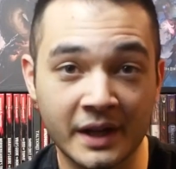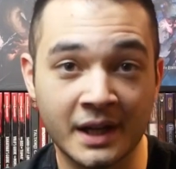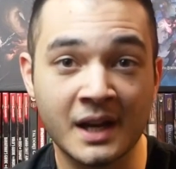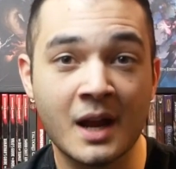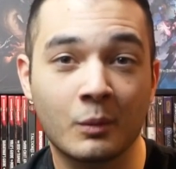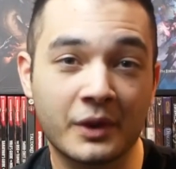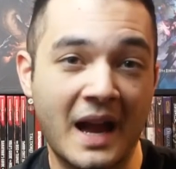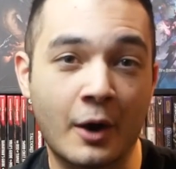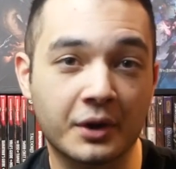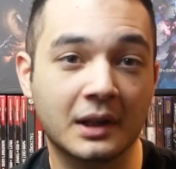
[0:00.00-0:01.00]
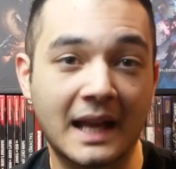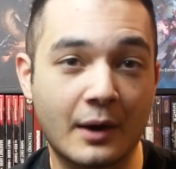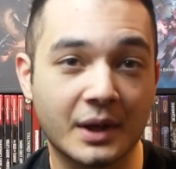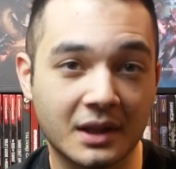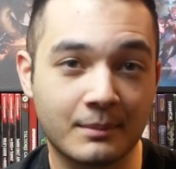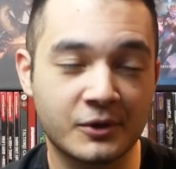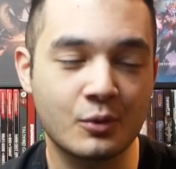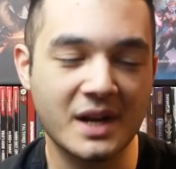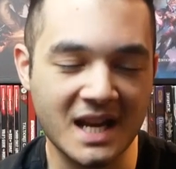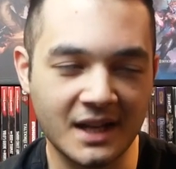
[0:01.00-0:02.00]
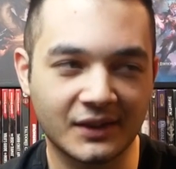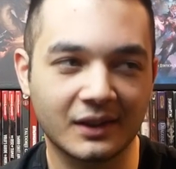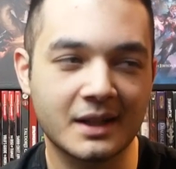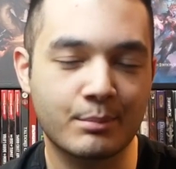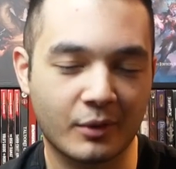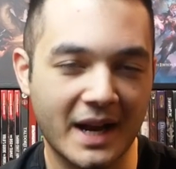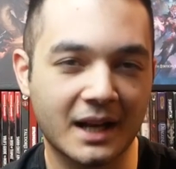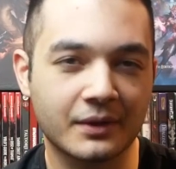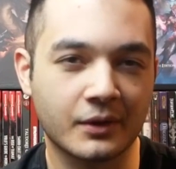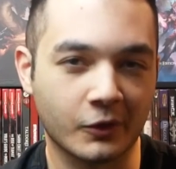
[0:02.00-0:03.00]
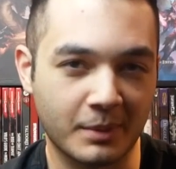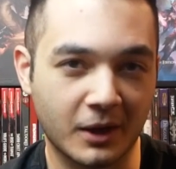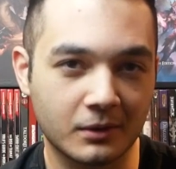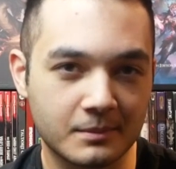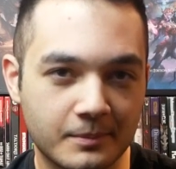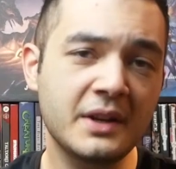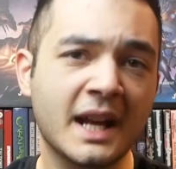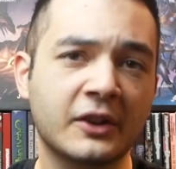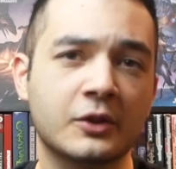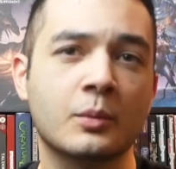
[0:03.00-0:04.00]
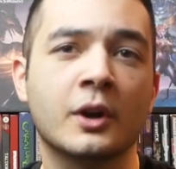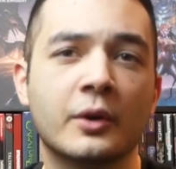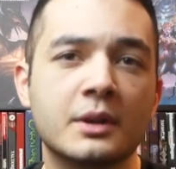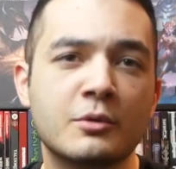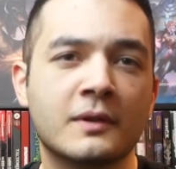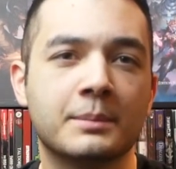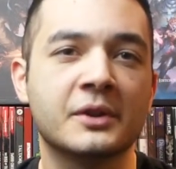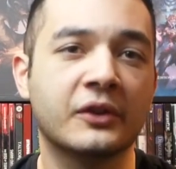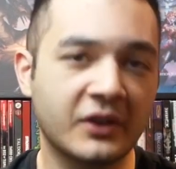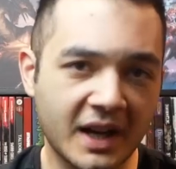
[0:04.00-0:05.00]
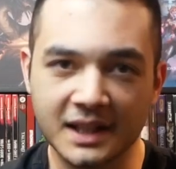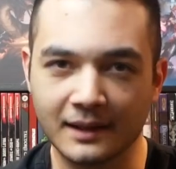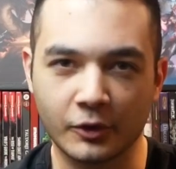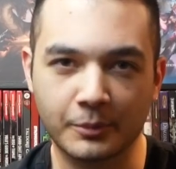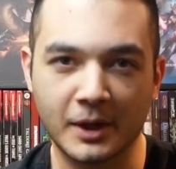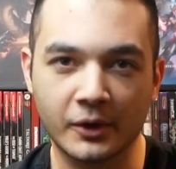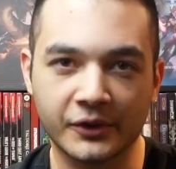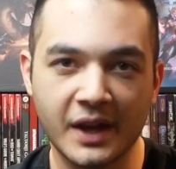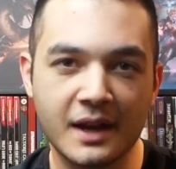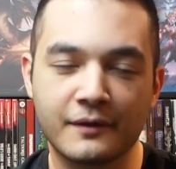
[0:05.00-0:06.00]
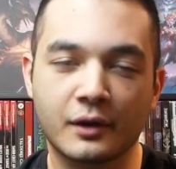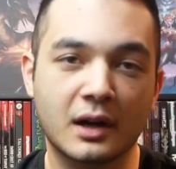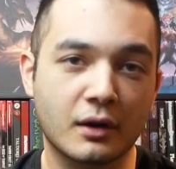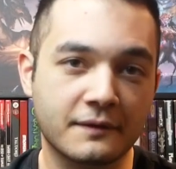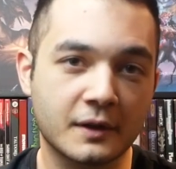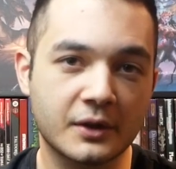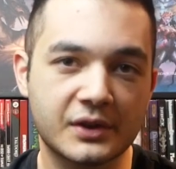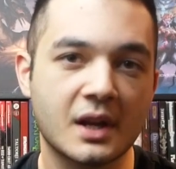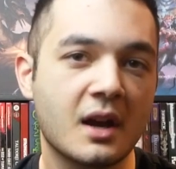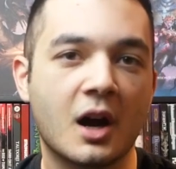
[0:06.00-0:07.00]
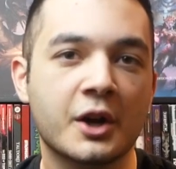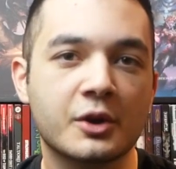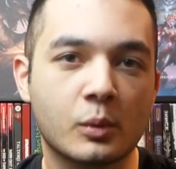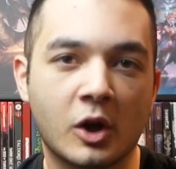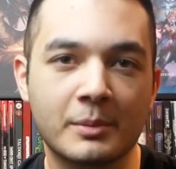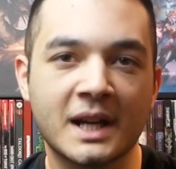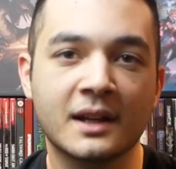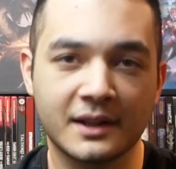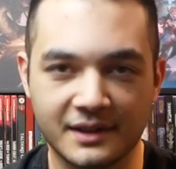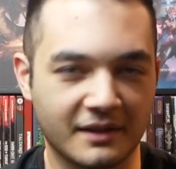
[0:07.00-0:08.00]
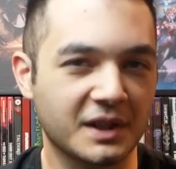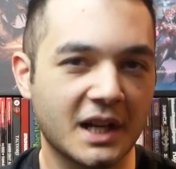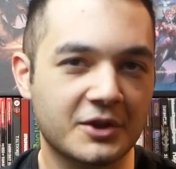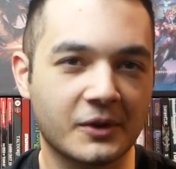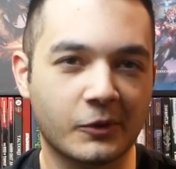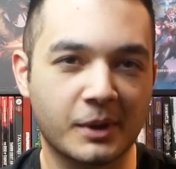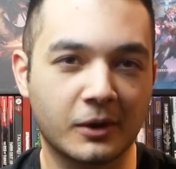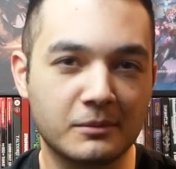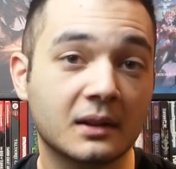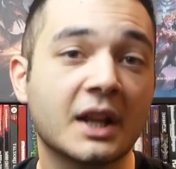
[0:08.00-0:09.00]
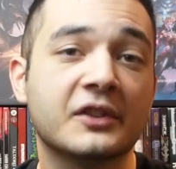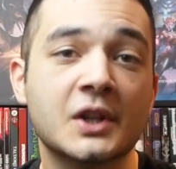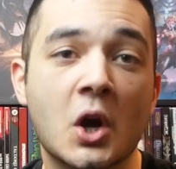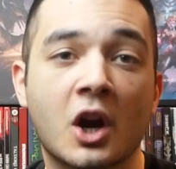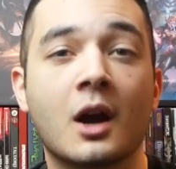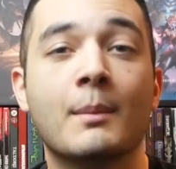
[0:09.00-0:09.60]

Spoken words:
hit without allowing them to easily break the spell. Next, we're going to move up to 2nd level spells for our first underwhelming divination spell. Let's talk